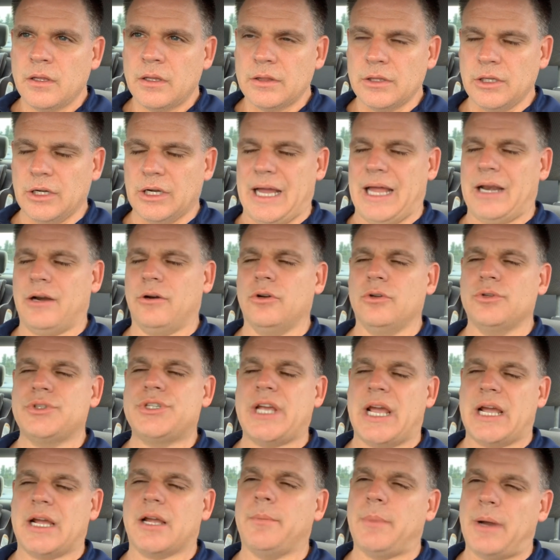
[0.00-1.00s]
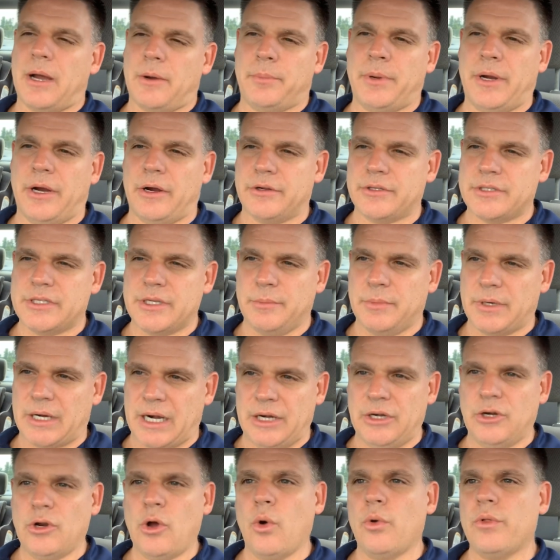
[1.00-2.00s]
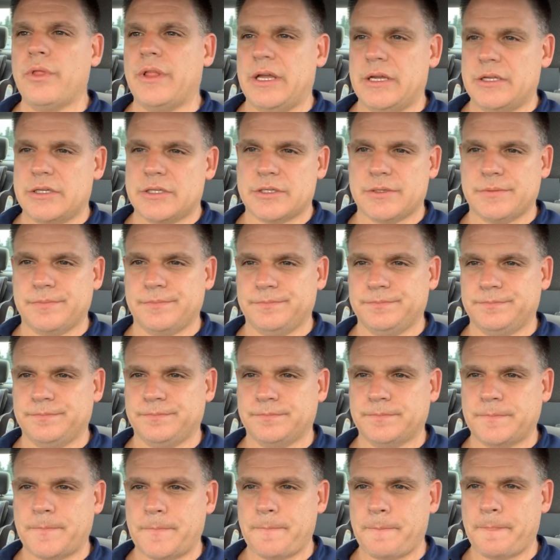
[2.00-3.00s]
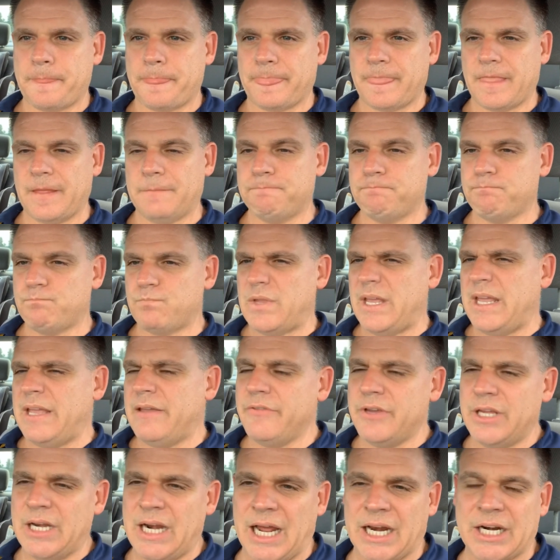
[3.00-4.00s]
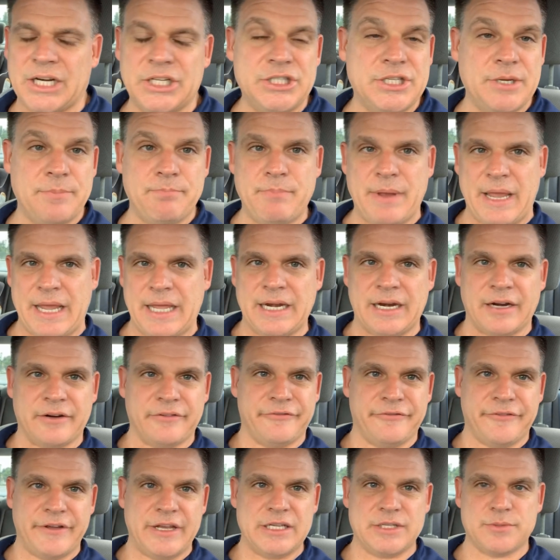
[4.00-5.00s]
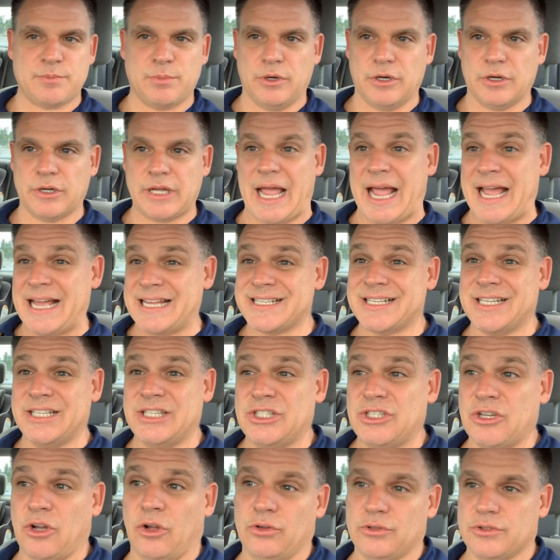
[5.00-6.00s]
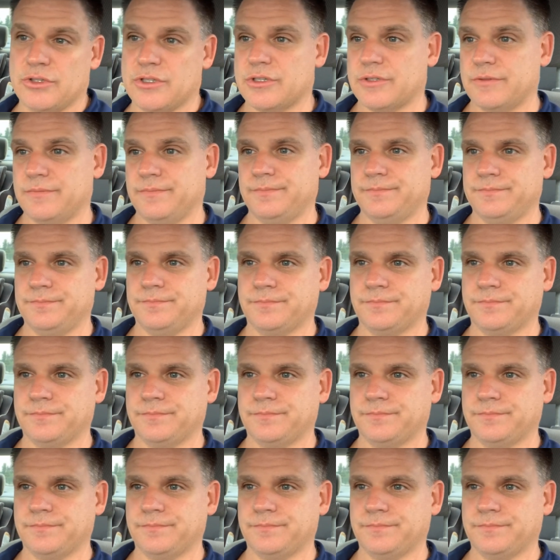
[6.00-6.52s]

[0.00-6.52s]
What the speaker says: Look, I don't know jack about parenting, but I know this. even on a debate on Facebook as adults.